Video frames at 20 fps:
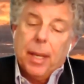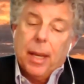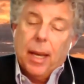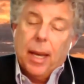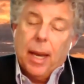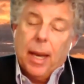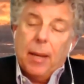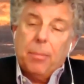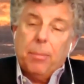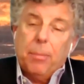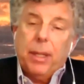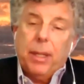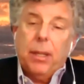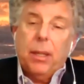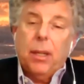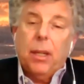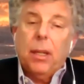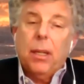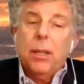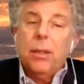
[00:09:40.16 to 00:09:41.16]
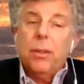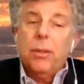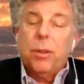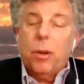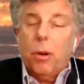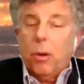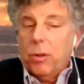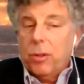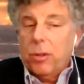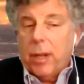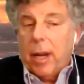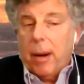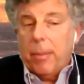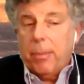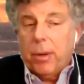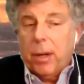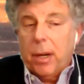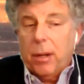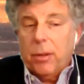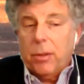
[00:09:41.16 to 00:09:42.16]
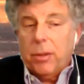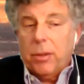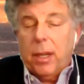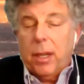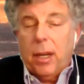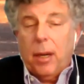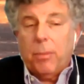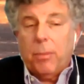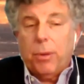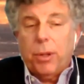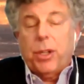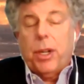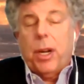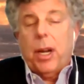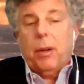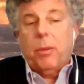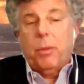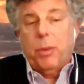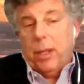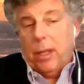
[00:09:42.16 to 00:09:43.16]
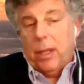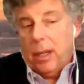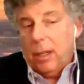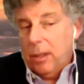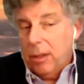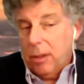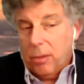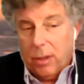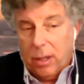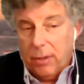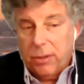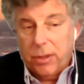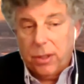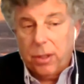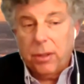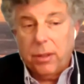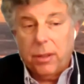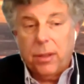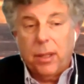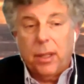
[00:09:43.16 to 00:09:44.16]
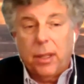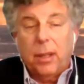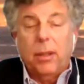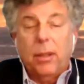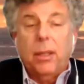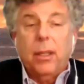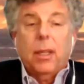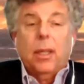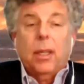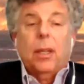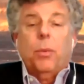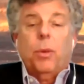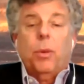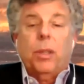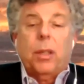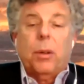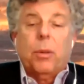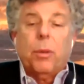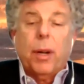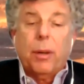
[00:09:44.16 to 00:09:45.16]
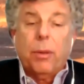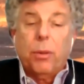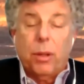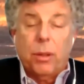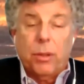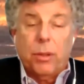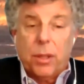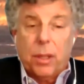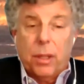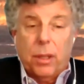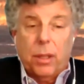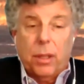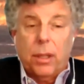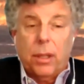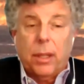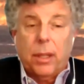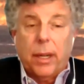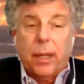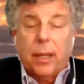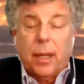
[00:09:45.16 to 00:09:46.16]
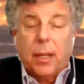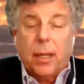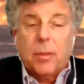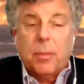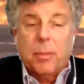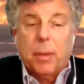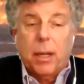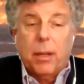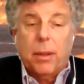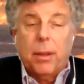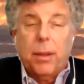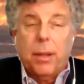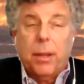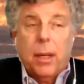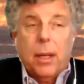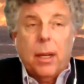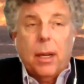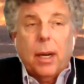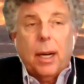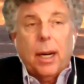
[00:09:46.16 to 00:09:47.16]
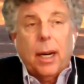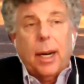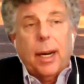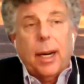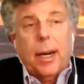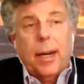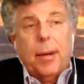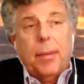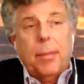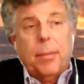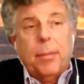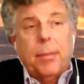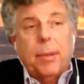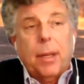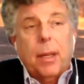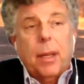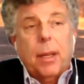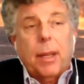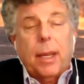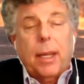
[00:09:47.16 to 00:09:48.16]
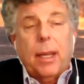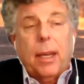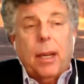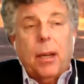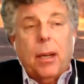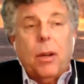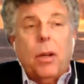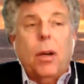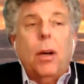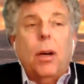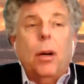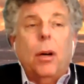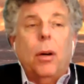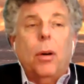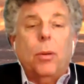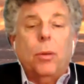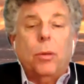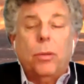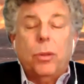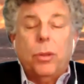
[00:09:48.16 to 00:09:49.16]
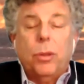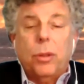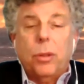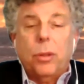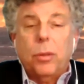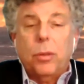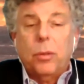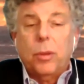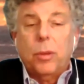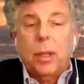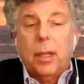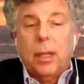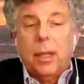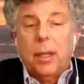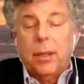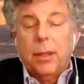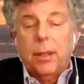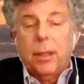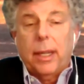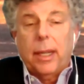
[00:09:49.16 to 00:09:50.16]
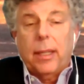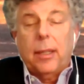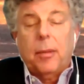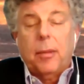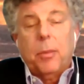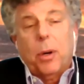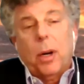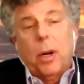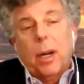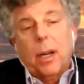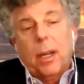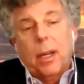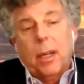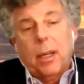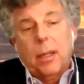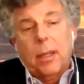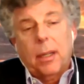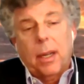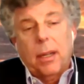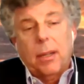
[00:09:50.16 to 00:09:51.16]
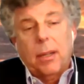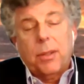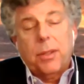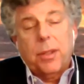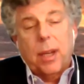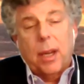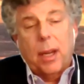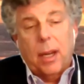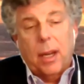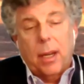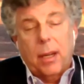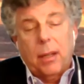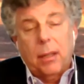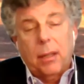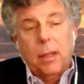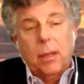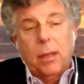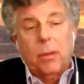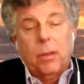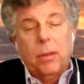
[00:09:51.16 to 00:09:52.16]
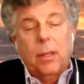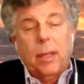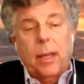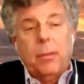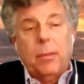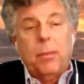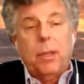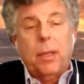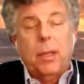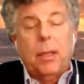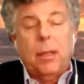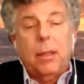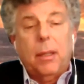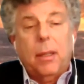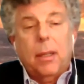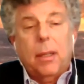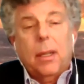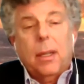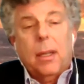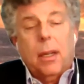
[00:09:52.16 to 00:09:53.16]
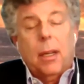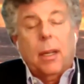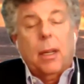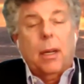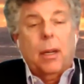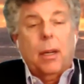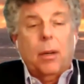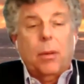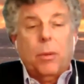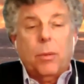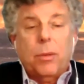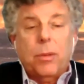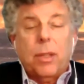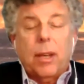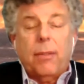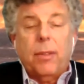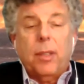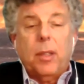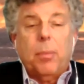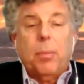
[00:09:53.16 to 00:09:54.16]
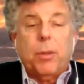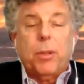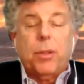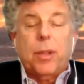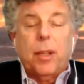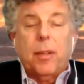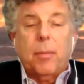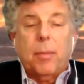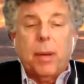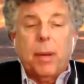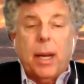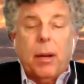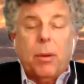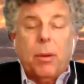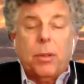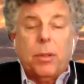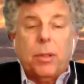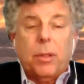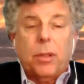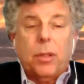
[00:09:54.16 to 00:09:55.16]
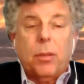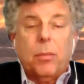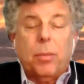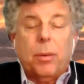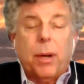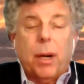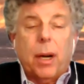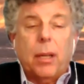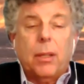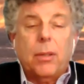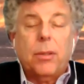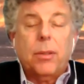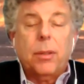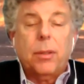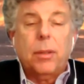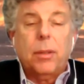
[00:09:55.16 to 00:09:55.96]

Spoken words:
And because owners operators can't project with any degree of certainty what their rent roll is going to look like next month, they can't go to the lending market and say, lend me, 70% of my acquisition price,